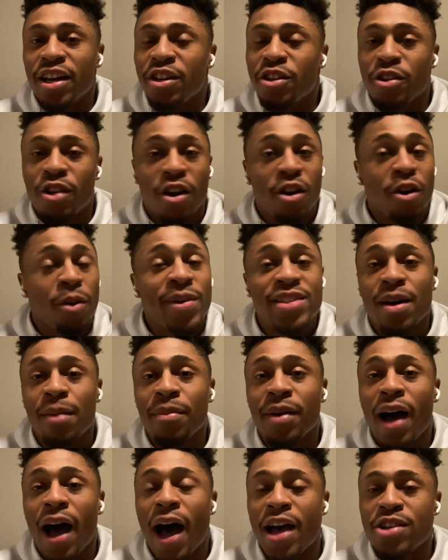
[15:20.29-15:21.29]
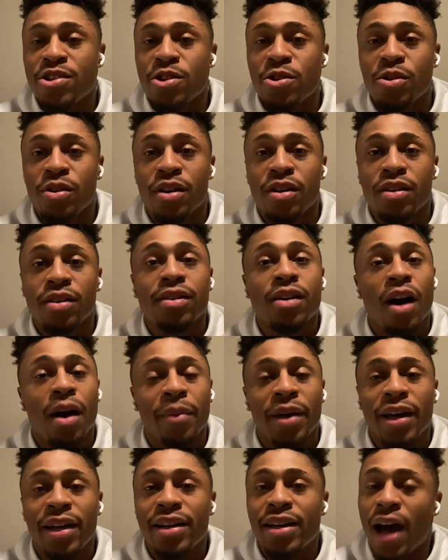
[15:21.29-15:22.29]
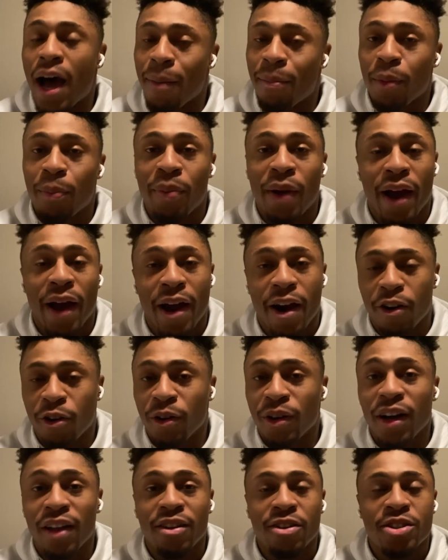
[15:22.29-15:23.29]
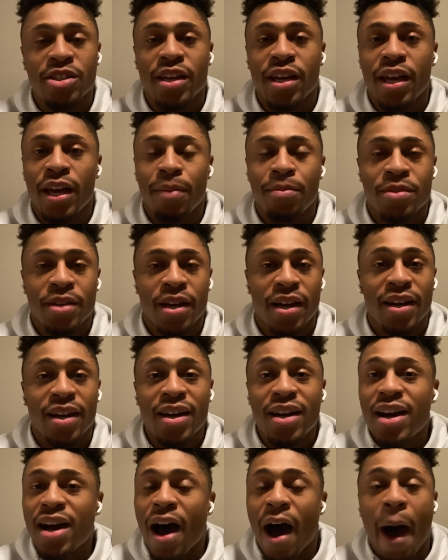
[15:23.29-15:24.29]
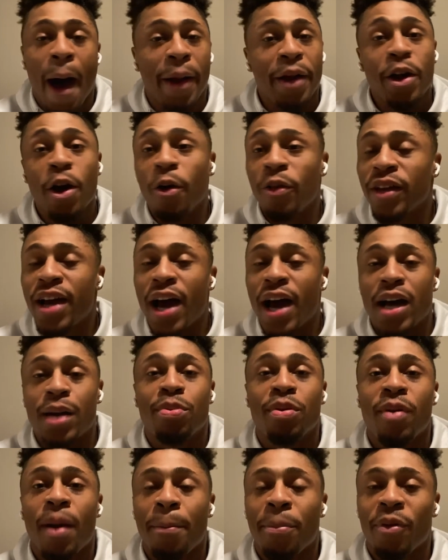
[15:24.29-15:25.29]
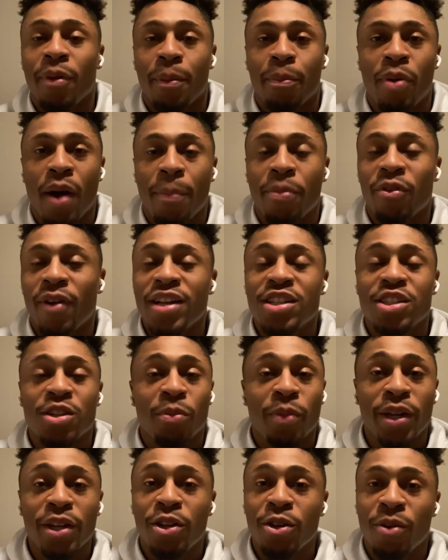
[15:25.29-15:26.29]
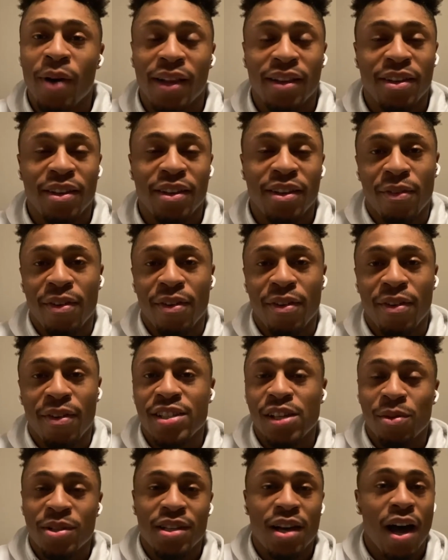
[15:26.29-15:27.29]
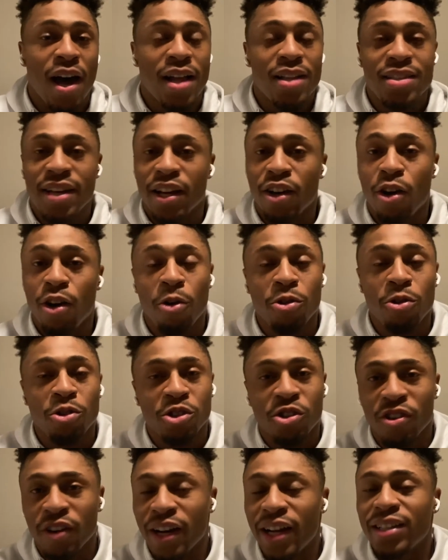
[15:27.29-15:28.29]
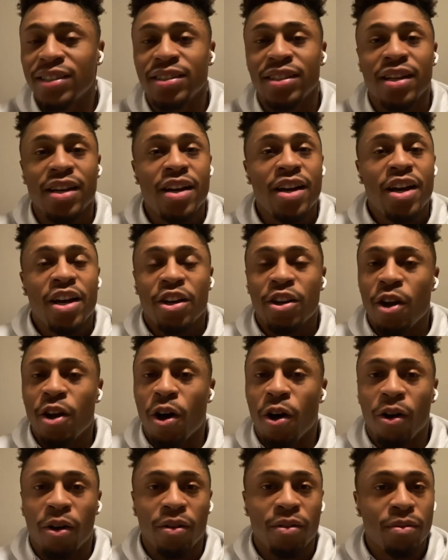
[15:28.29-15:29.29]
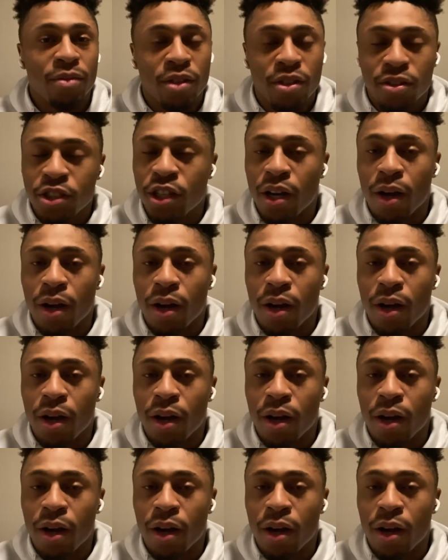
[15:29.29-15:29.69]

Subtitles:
There are going to be some guys who come in not prepared on other teams, and I know the kind of preparation we do at the University of Wisconsin, Coach Chris, you know,